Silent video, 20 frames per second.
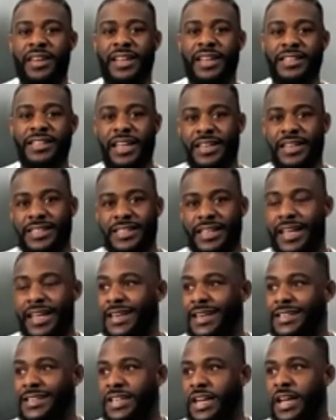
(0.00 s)
And that's not a
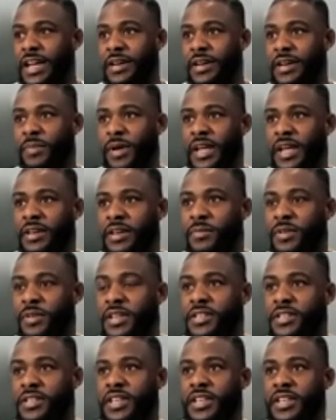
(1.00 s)
slight at John by any
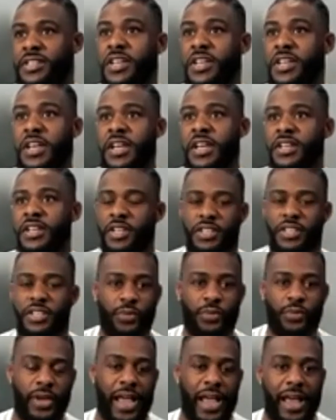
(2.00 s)
means. It's
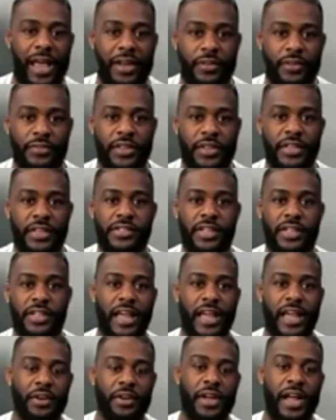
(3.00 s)
just the reality of things.
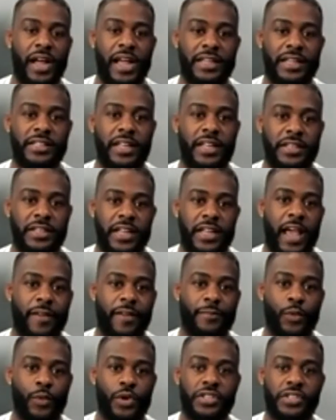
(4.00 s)
The lighter guys tend to
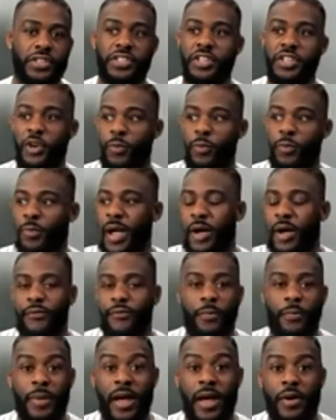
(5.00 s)
have more skill
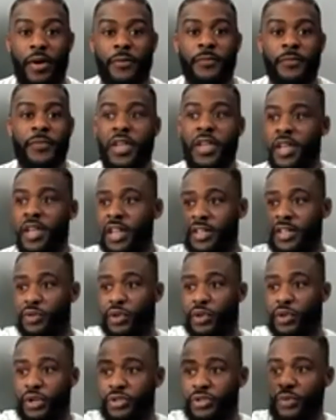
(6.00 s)
pound for pound.
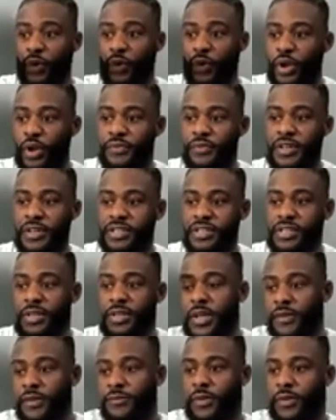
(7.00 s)
And you look through all of
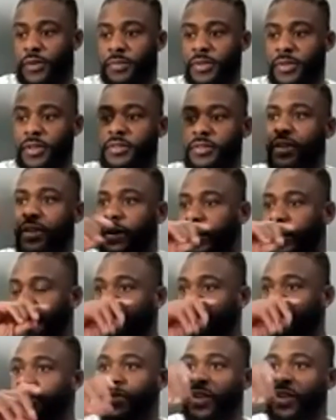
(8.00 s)
us from the
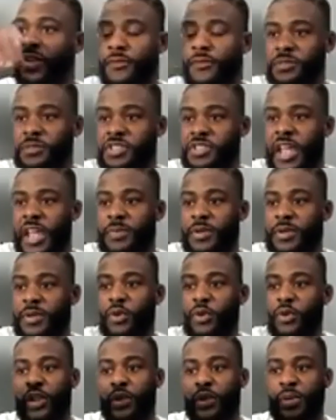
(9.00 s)
the from
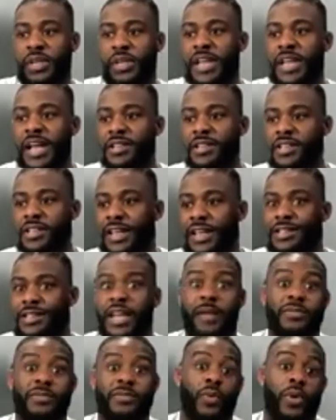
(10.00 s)
champion all the way down to
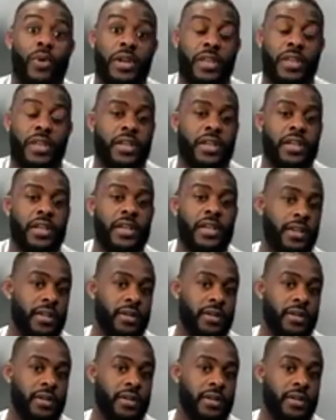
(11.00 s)
like top 20